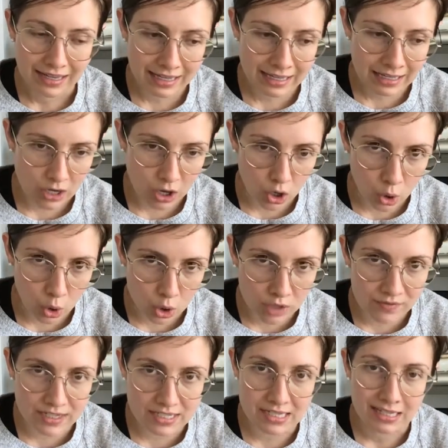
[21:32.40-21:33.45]
in all
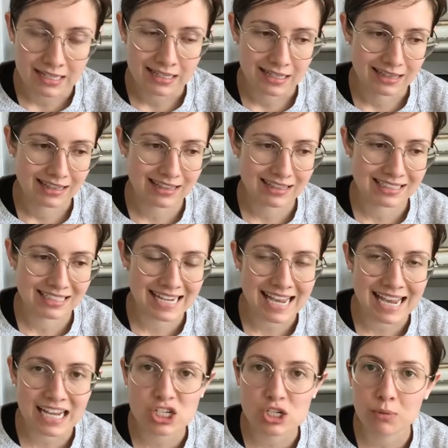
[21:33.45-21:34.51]
of its
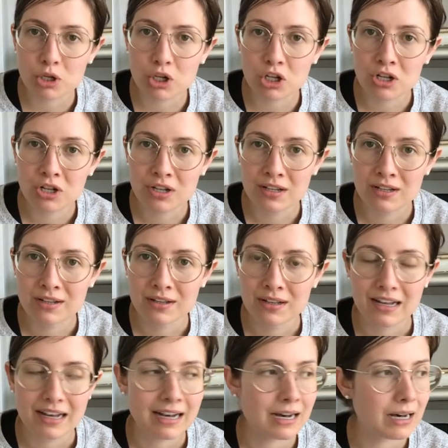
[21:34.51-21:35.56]
tangible
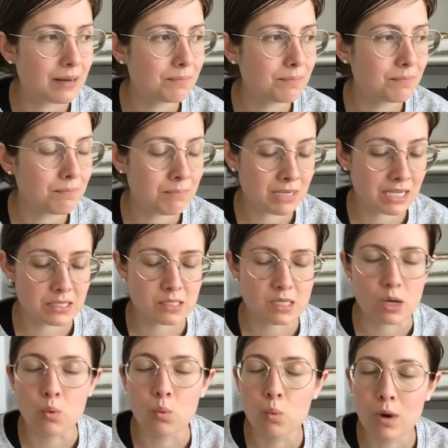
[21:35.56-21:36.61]
um, means?
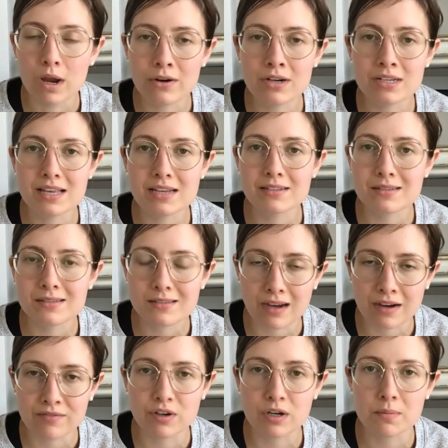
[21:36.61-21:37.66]
Like, where is that
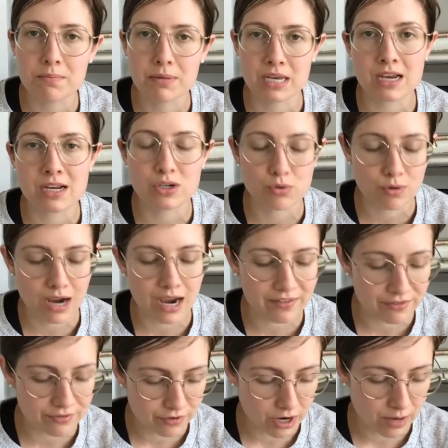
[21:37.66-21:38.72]
discomfort being
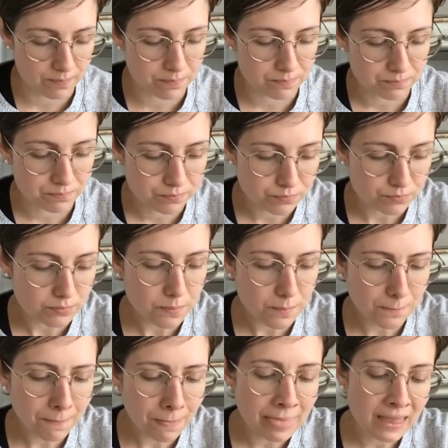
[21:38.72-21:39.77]
derived from?
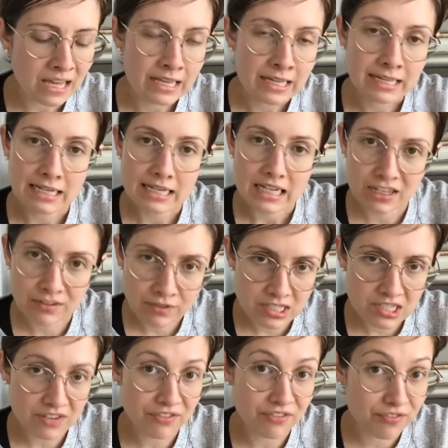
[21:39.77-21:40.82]
If
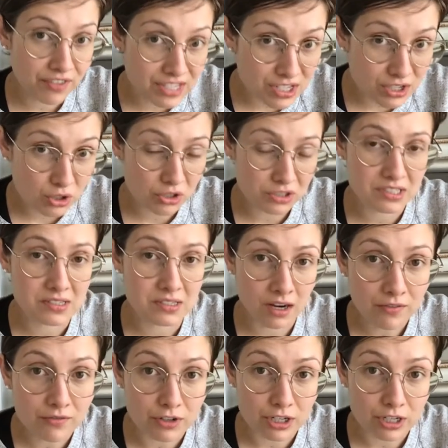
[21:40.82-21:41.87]
it's a physical
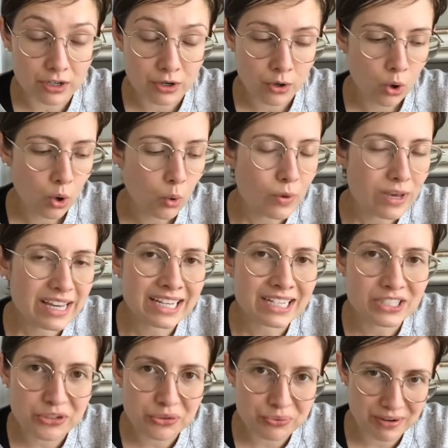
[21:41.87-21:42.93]
discomfort, we
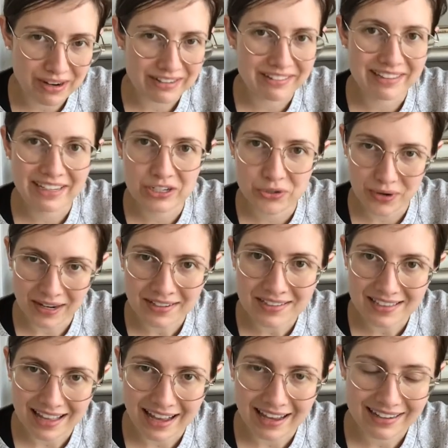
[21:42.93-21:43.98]
can directly address
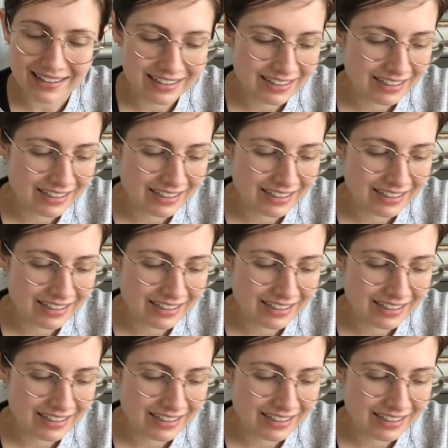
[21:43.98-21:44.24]
that.